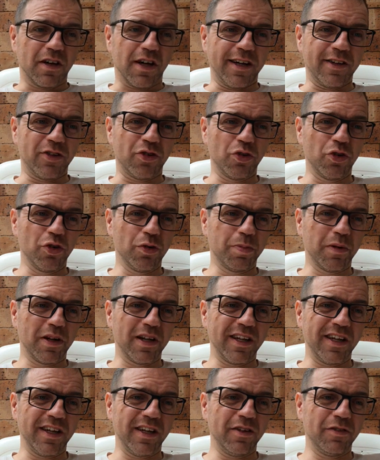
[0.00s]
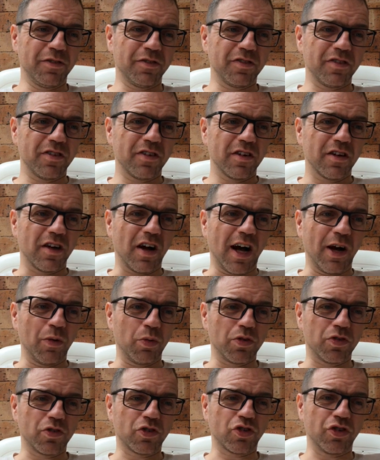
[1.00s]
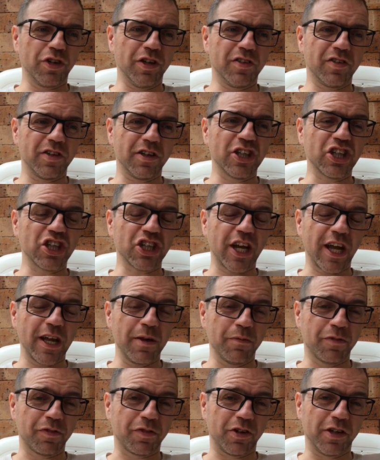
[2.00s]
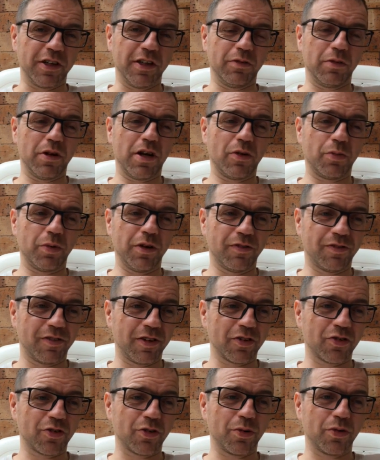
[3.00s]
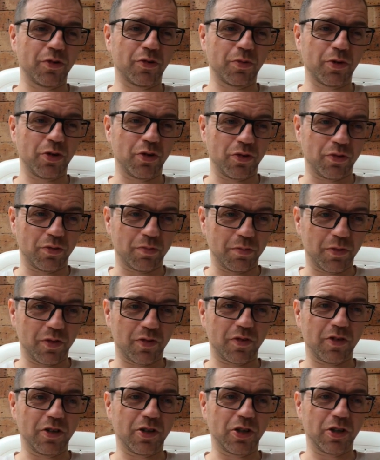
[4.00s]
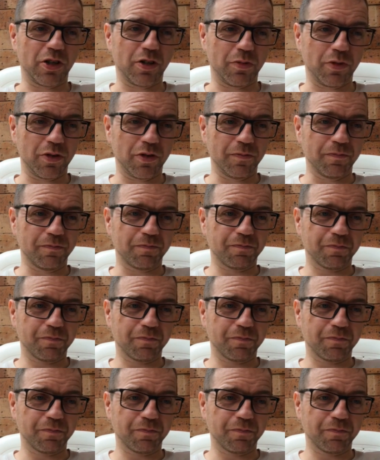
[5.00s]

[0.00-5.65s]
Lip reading: I do believe I was treated shamefully. Yeah, we think so as well, Mr. Sherwood.